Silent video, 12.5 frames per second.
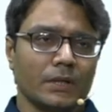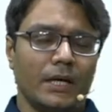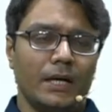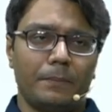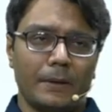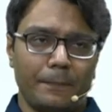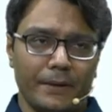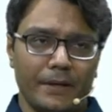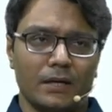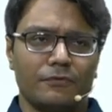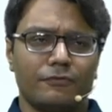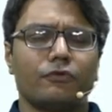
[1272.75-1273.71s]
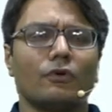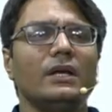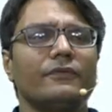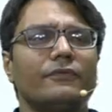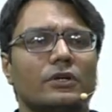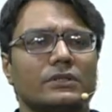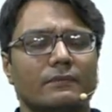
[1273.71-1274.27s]
and prepare fully
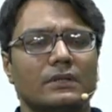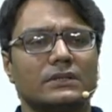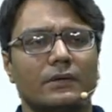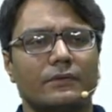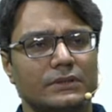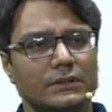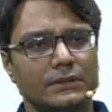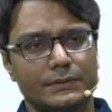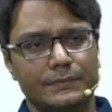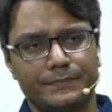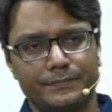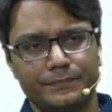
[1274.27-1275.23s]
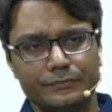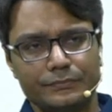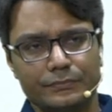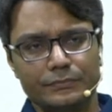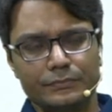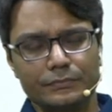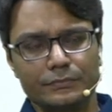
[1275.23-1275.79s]
for civil services.
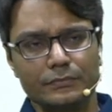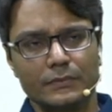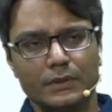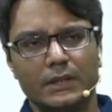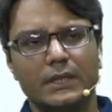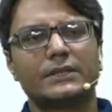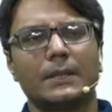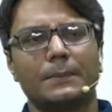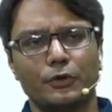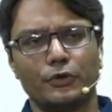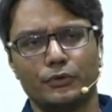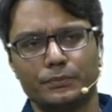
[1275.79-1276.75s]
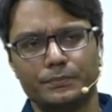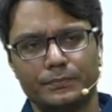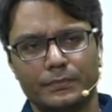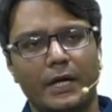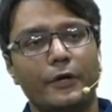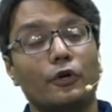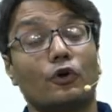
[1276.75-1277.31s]
It's up to you
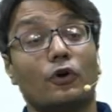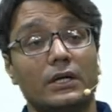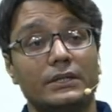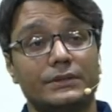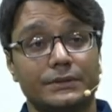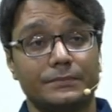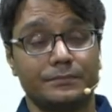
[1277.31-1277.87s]
and your college.